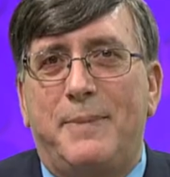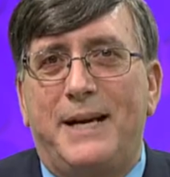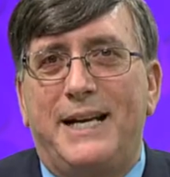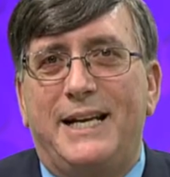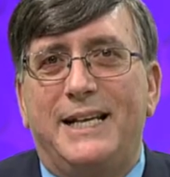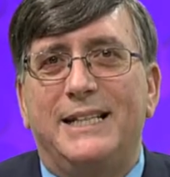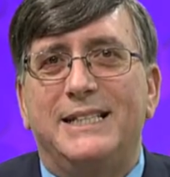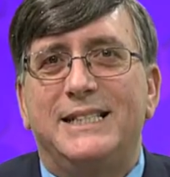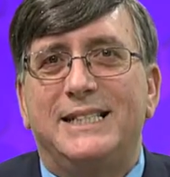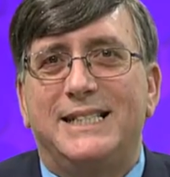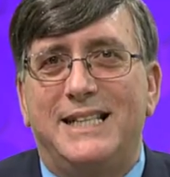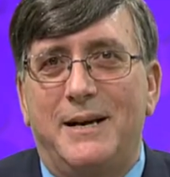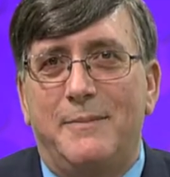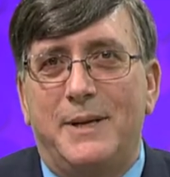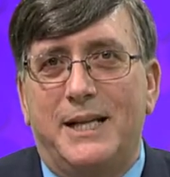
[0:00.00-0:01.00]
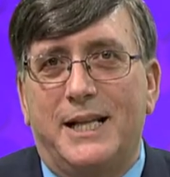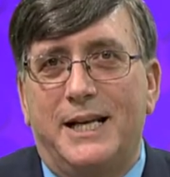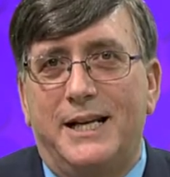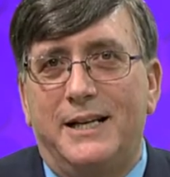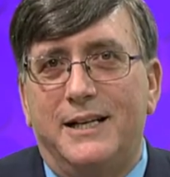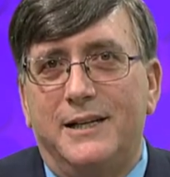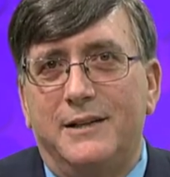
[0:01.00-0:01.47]
it
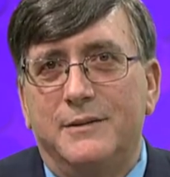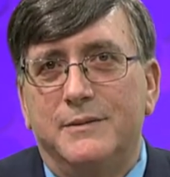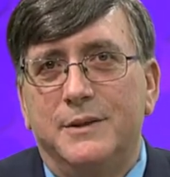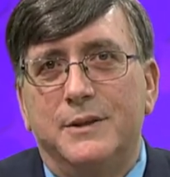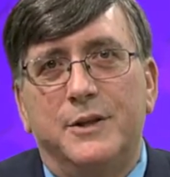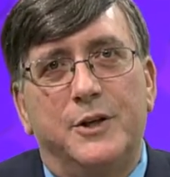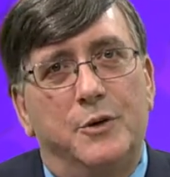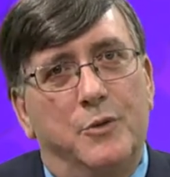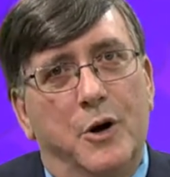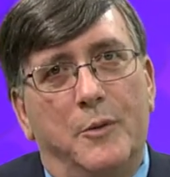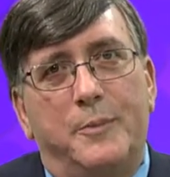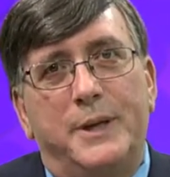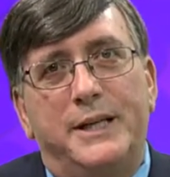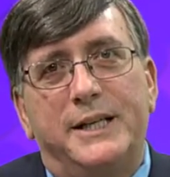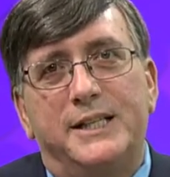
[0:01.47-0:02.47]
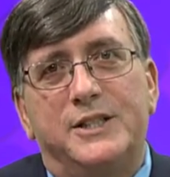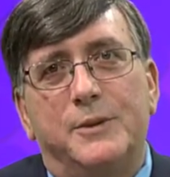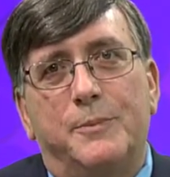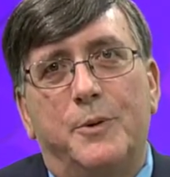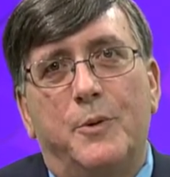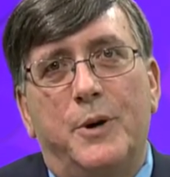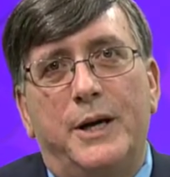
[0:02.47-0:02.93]
stimulated. You won't be
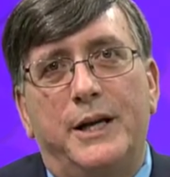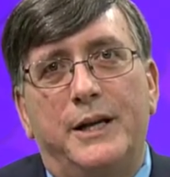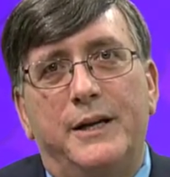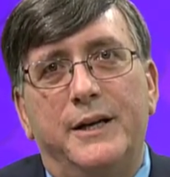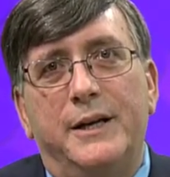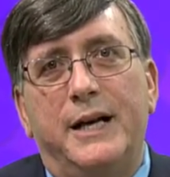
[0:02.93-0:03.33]
disappointed.